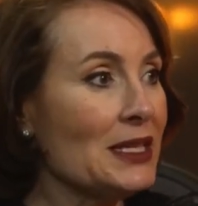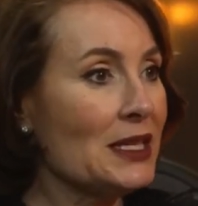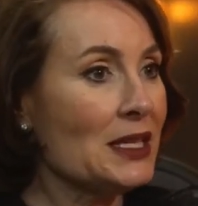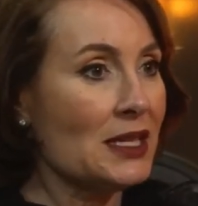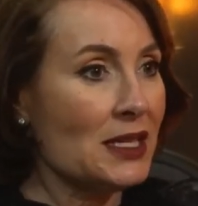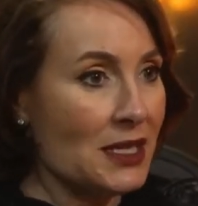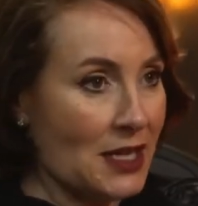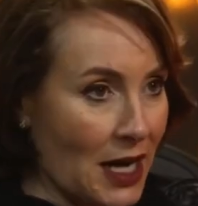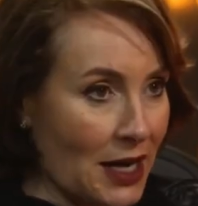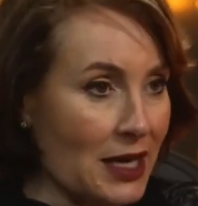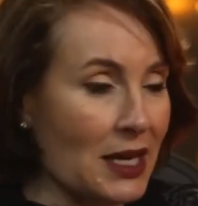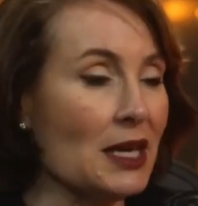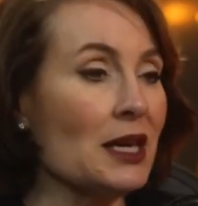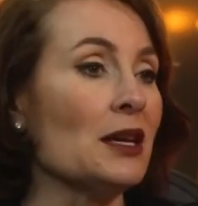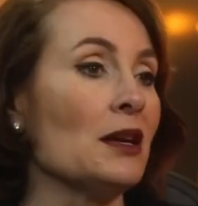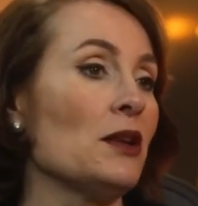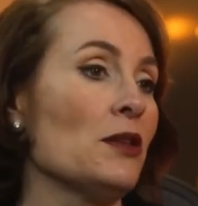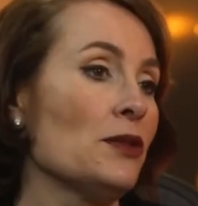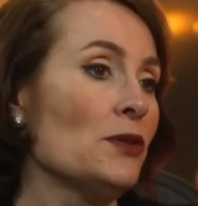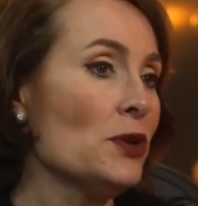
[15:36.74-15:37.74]
stuck
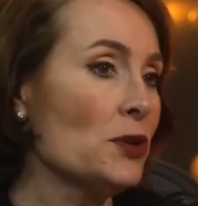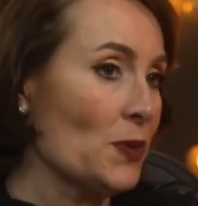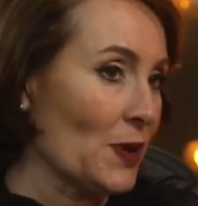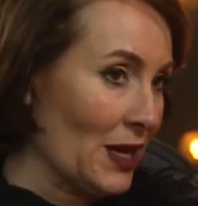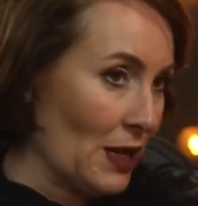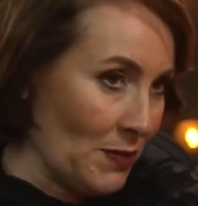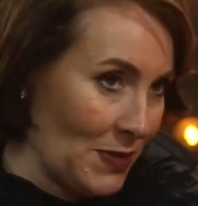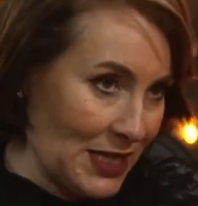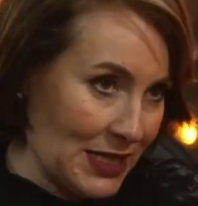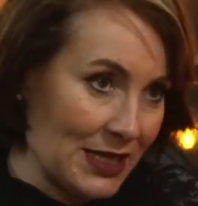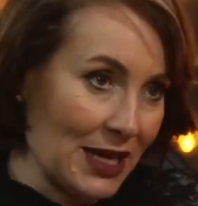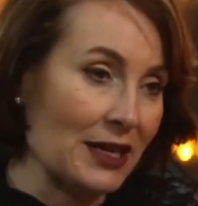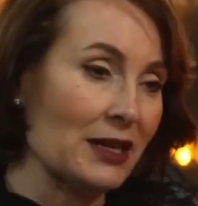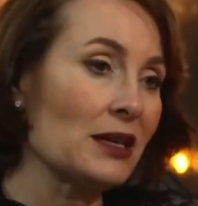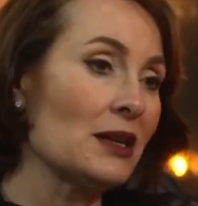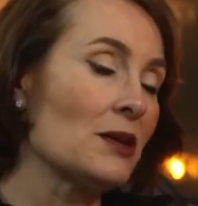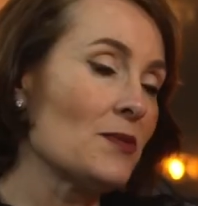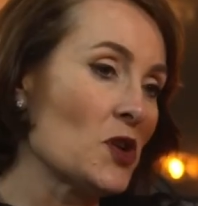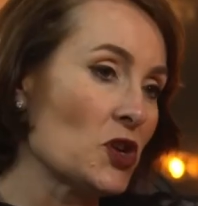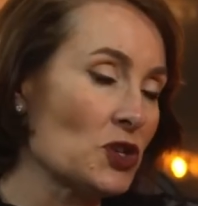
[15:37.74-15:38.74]
in a thought, we can be stuck
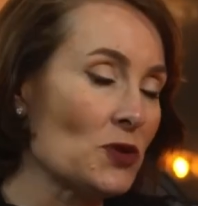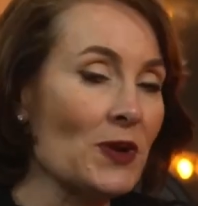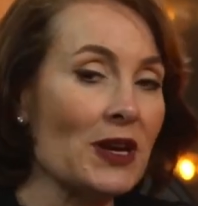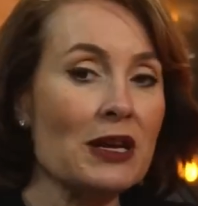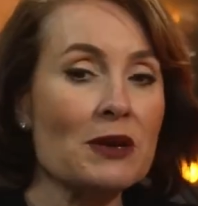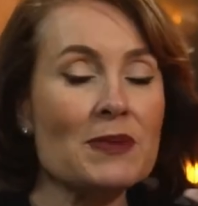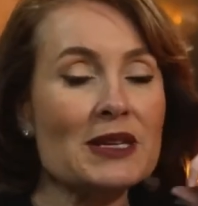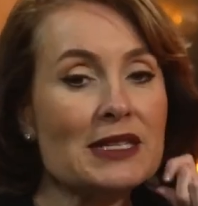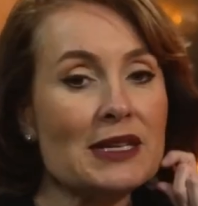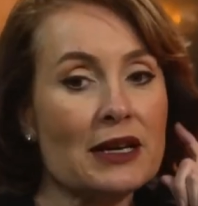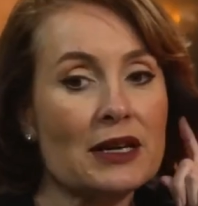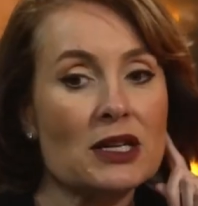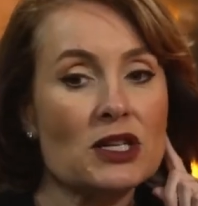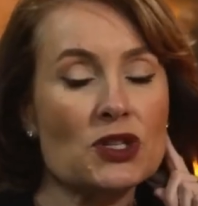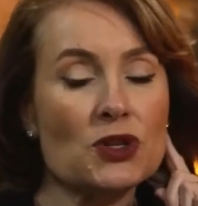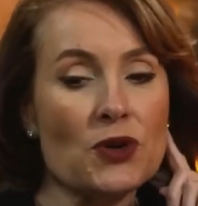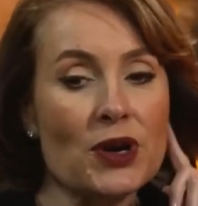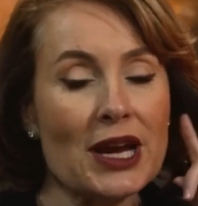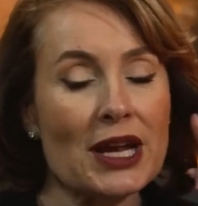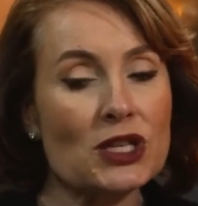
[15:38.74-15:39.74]
in an emotion, we can be stuck in
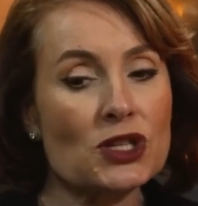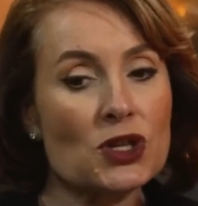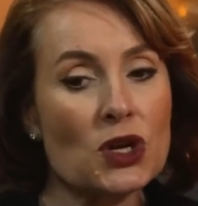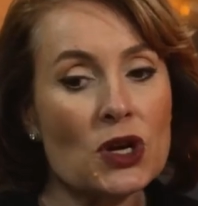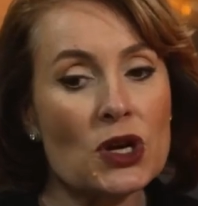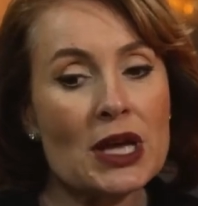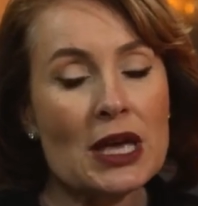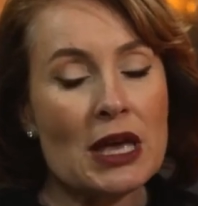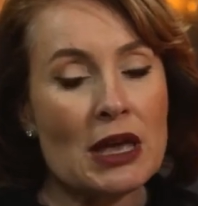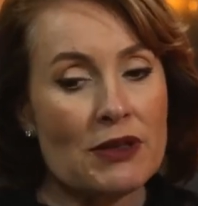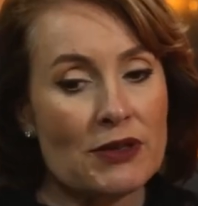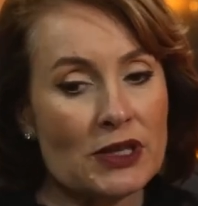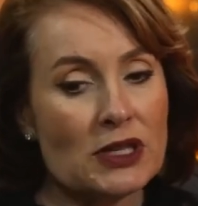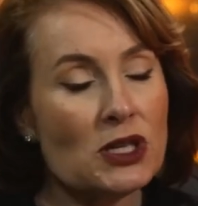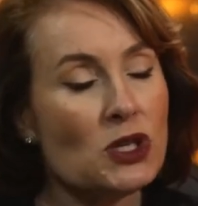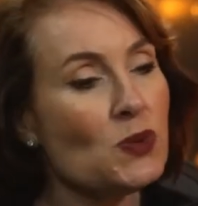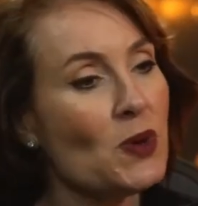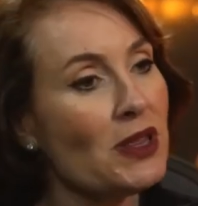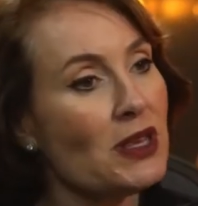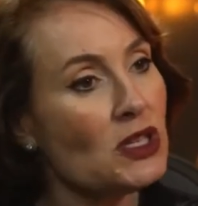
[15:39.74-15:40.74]
a story. And so
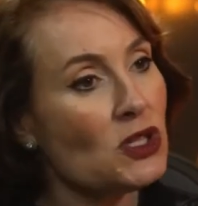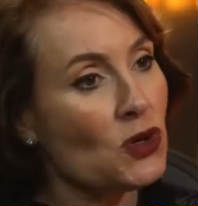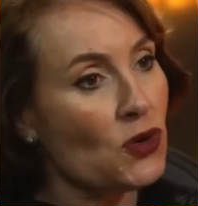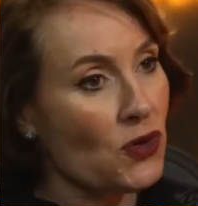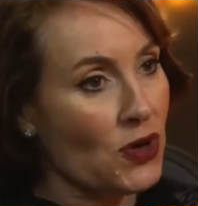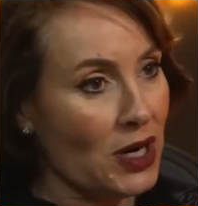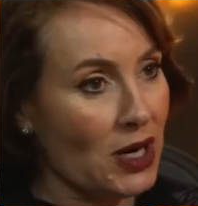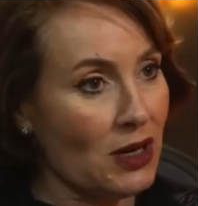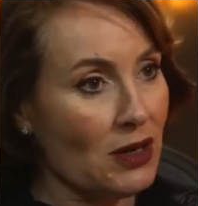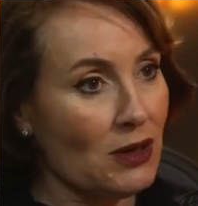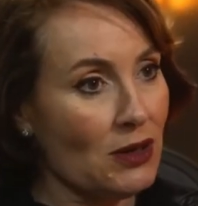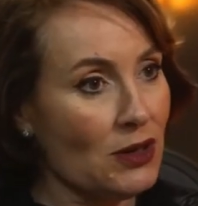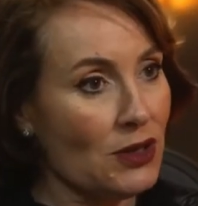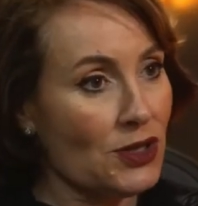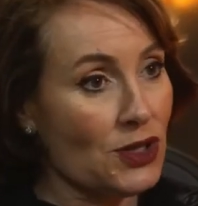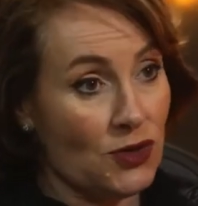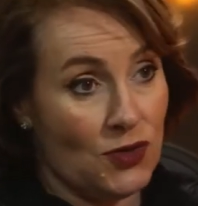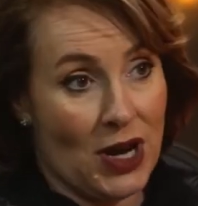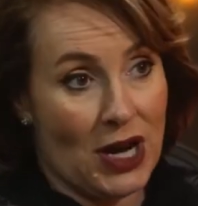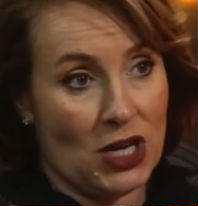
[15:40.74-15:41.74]
this is where these
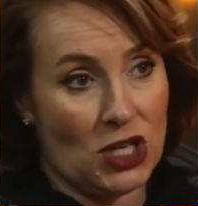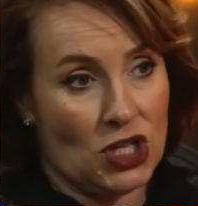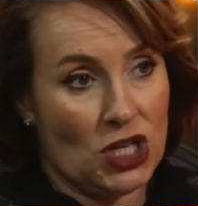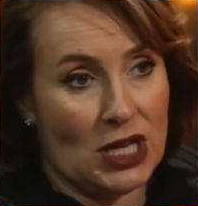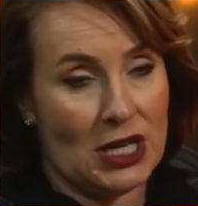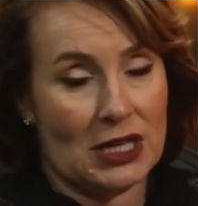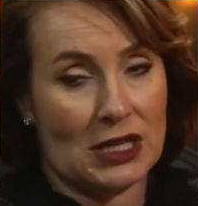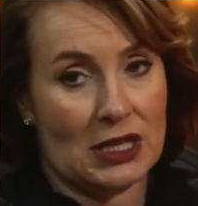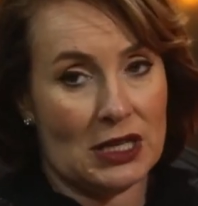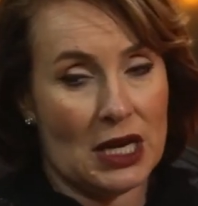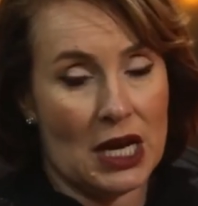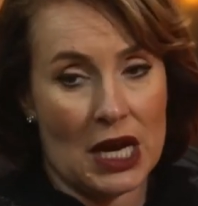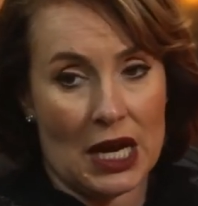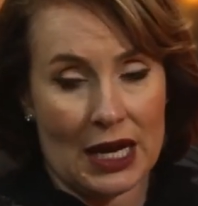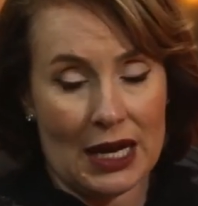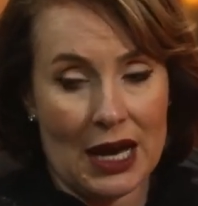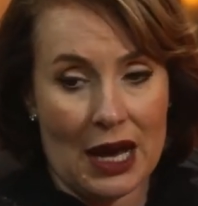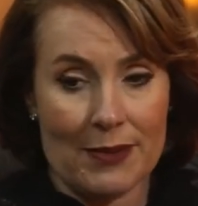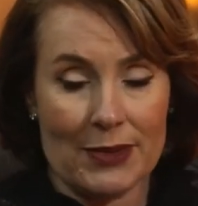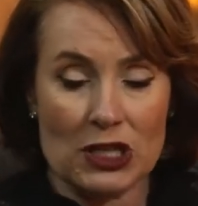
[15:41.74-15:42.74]
critical strategies
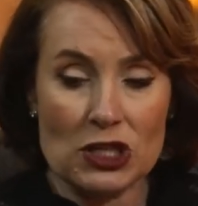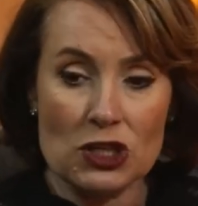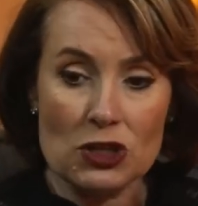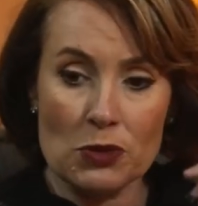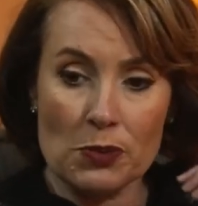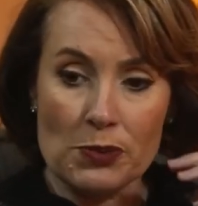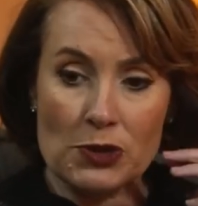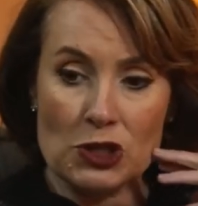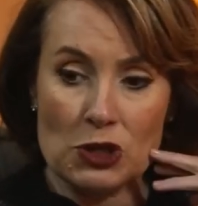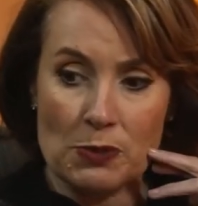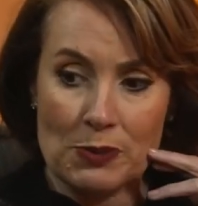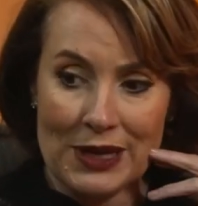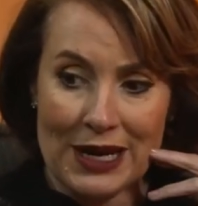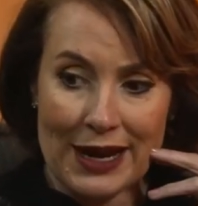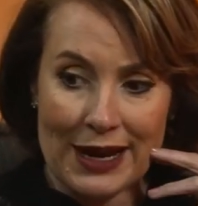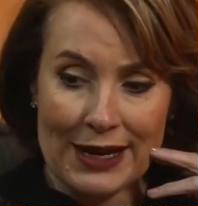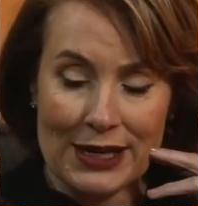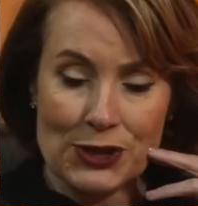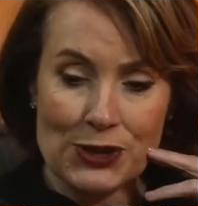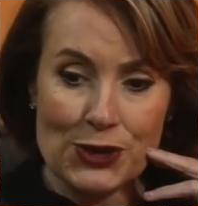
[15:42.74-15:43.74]
uh, come into to
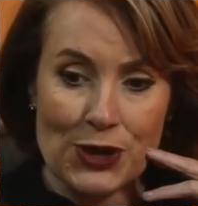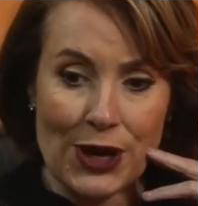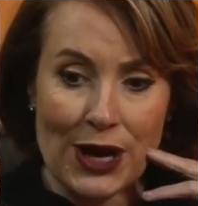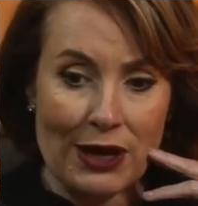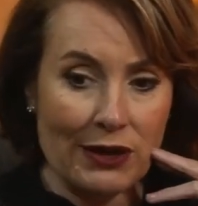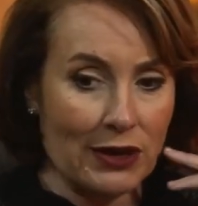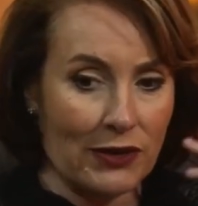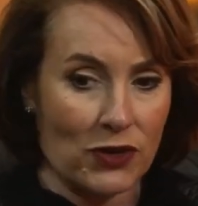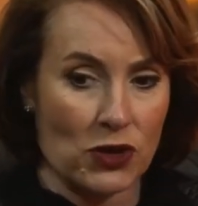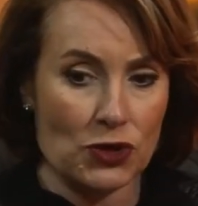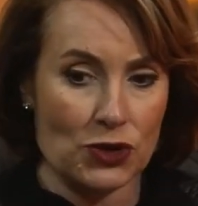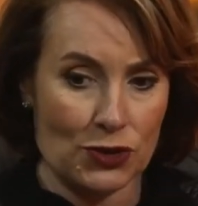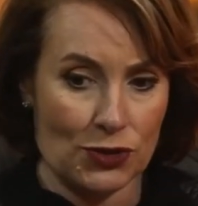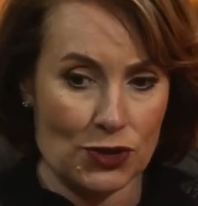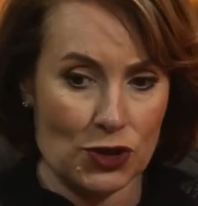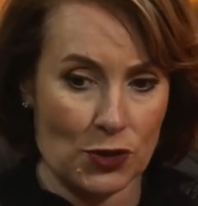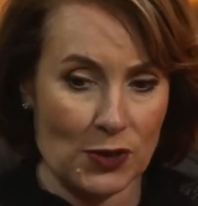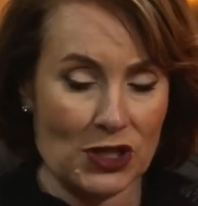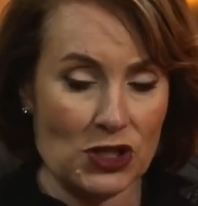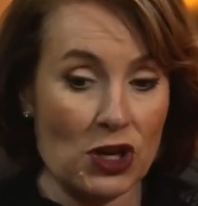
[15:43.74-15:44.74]
play. So I'll give you
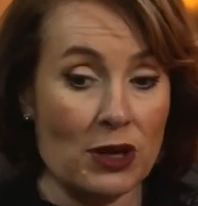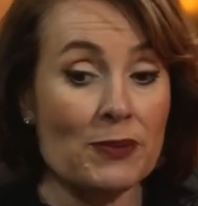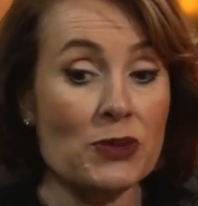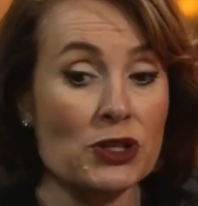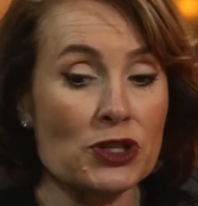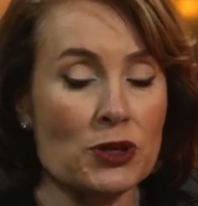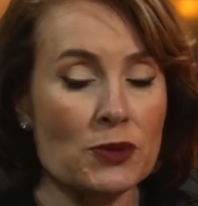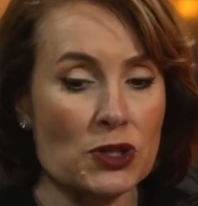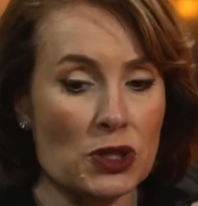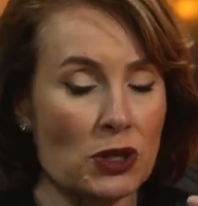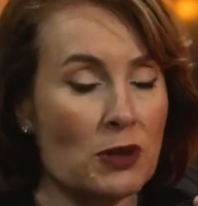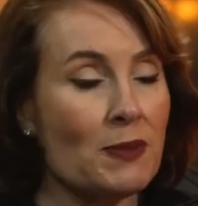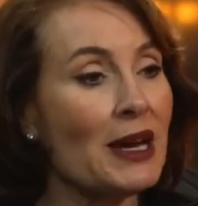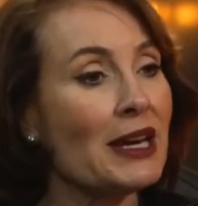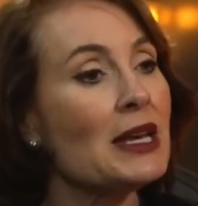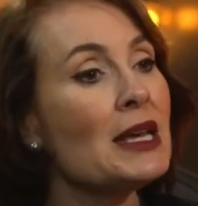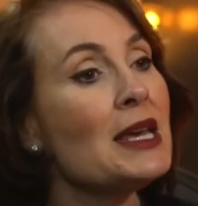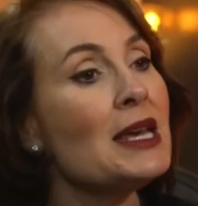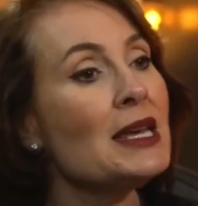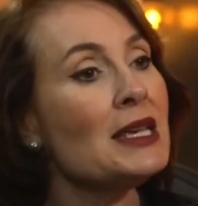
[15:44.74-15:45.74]
two examples. You were talking
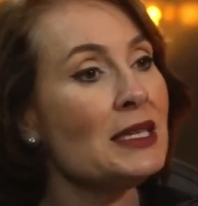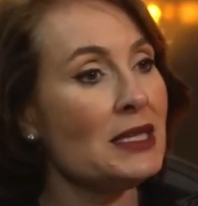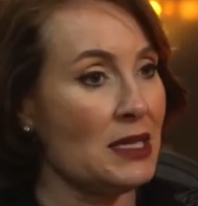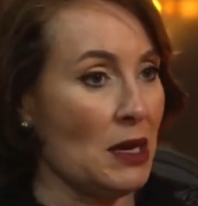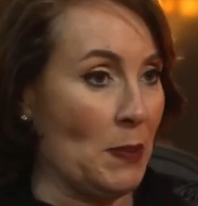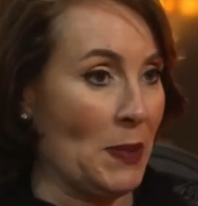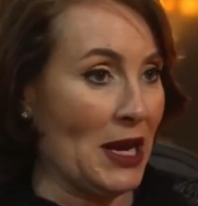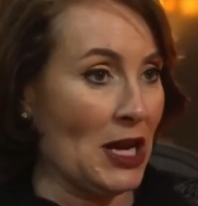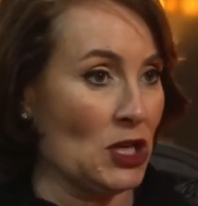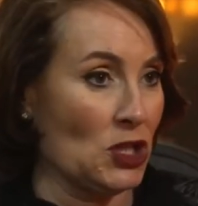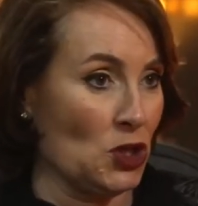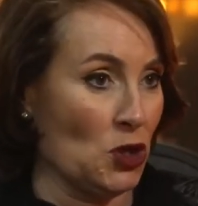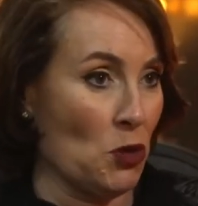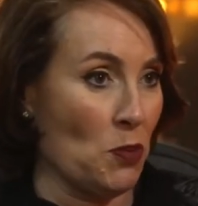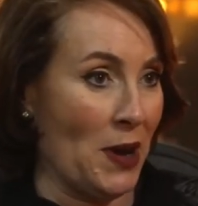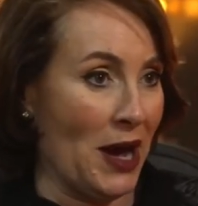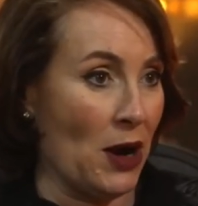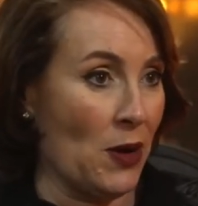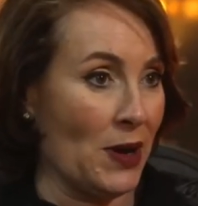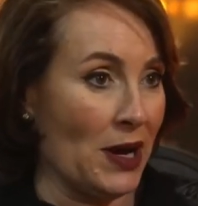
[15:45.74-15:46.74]
about stepping into
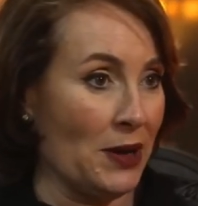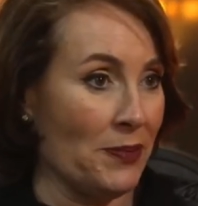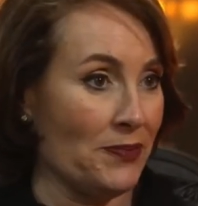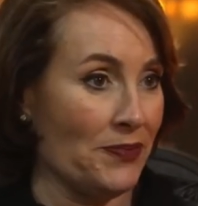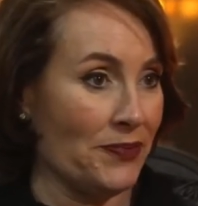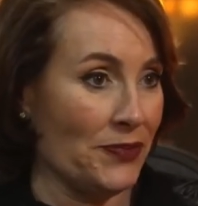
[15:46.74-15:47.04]
your power.